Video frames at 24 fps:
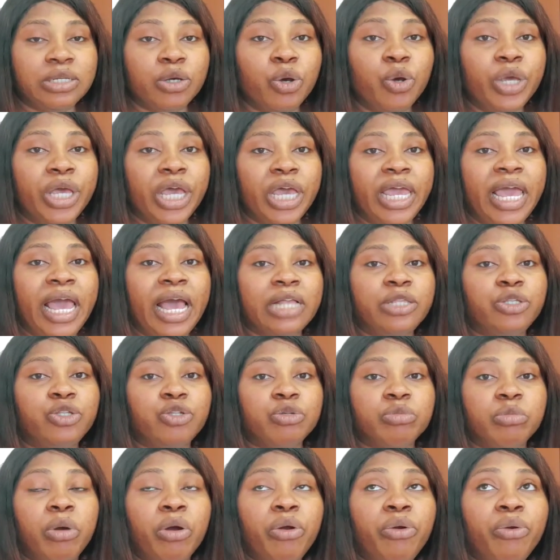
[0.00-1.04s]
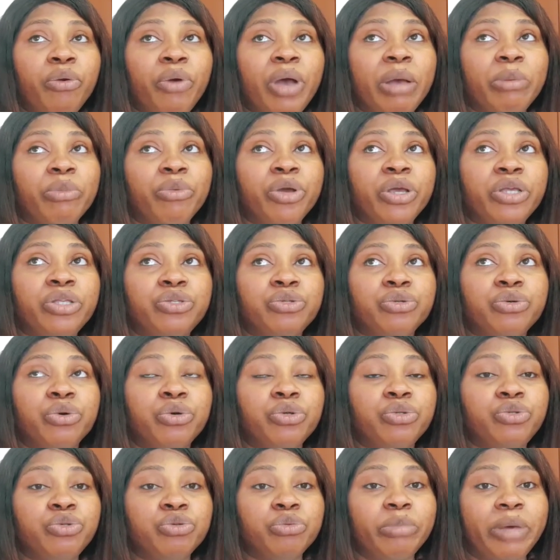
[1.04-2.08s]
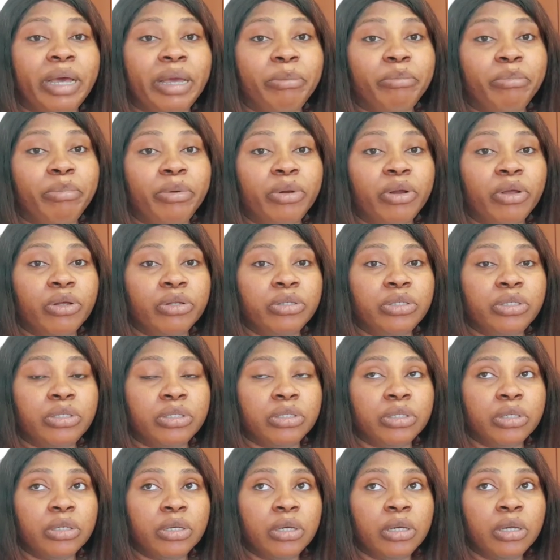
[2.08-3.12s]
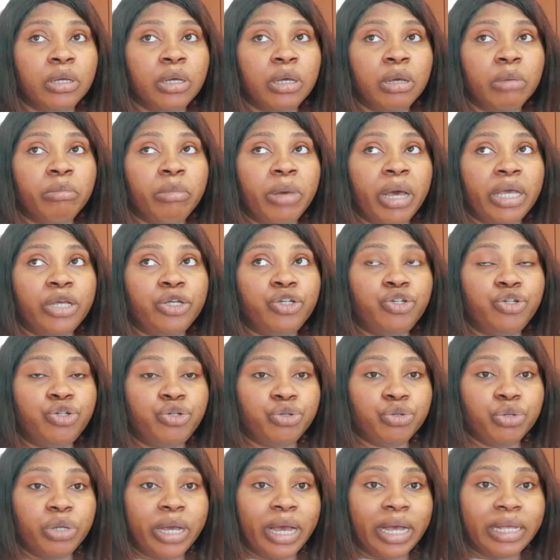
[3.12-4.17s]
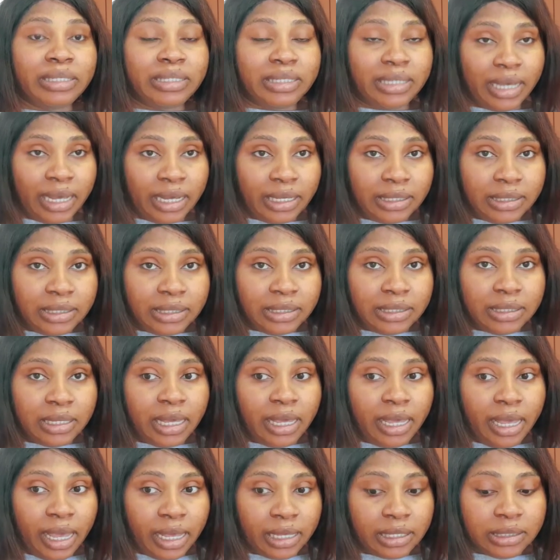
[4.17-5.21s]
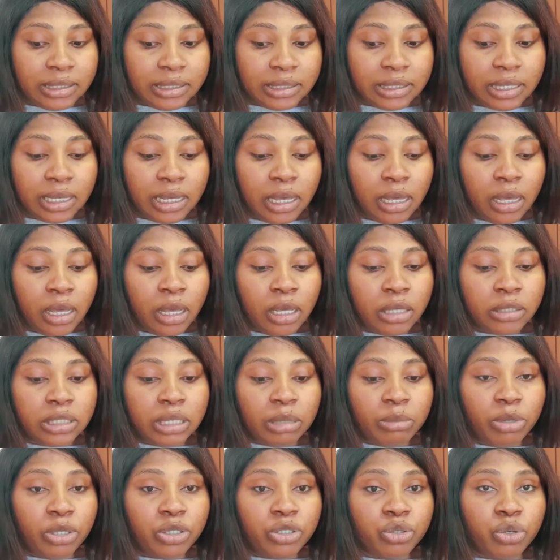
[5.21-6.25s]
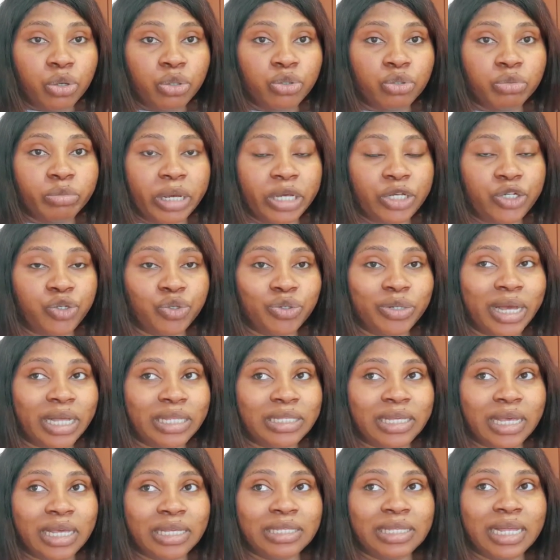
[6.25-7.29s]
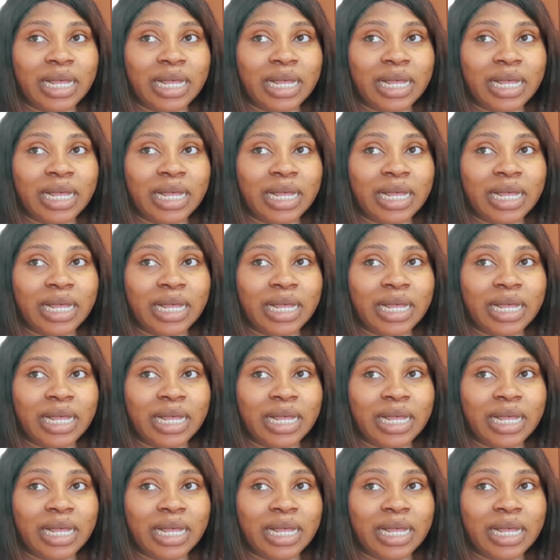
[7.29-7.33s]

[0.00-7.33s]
Okay, yeah, tomorrow I'm going to go do my blood, my sugar test. Yes, so I'm going to go do my sugar test.